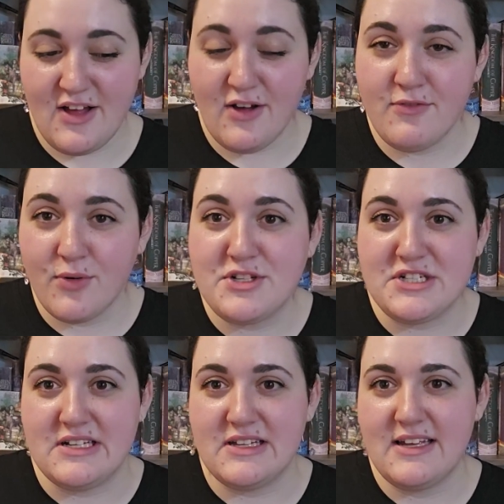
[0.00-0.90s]

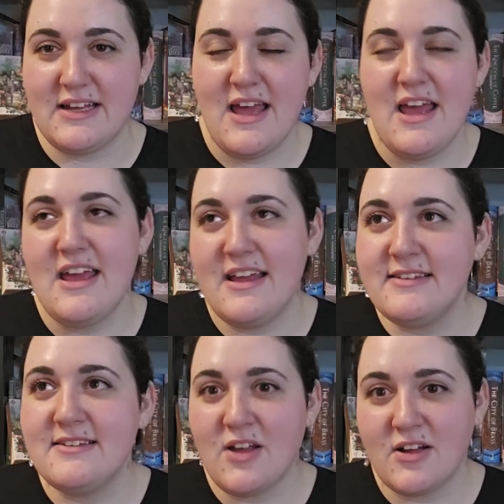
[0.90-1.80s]
Unfortunately,
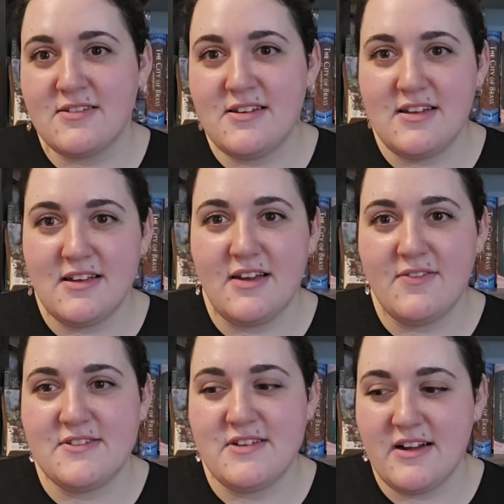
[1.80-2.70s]
it sucks to
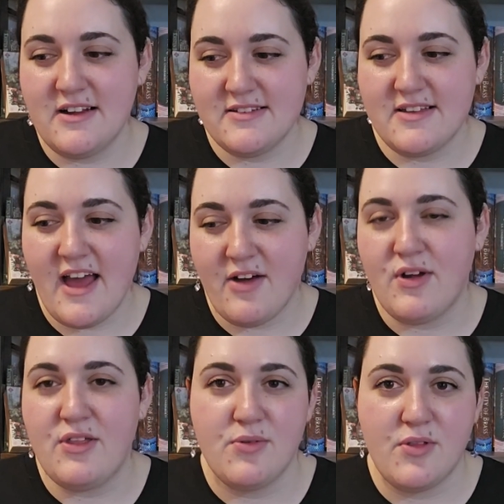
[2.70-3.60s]
DNF a series
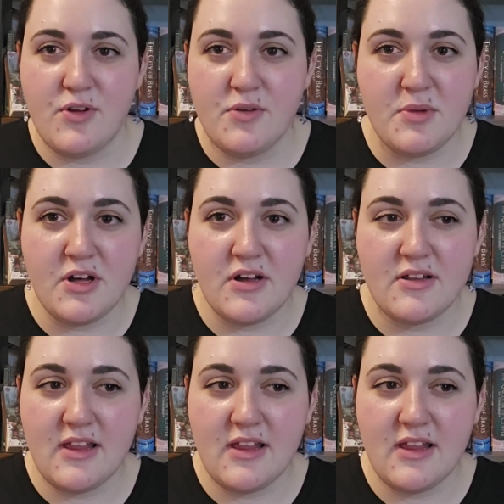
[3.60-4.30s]
halfway through the third book.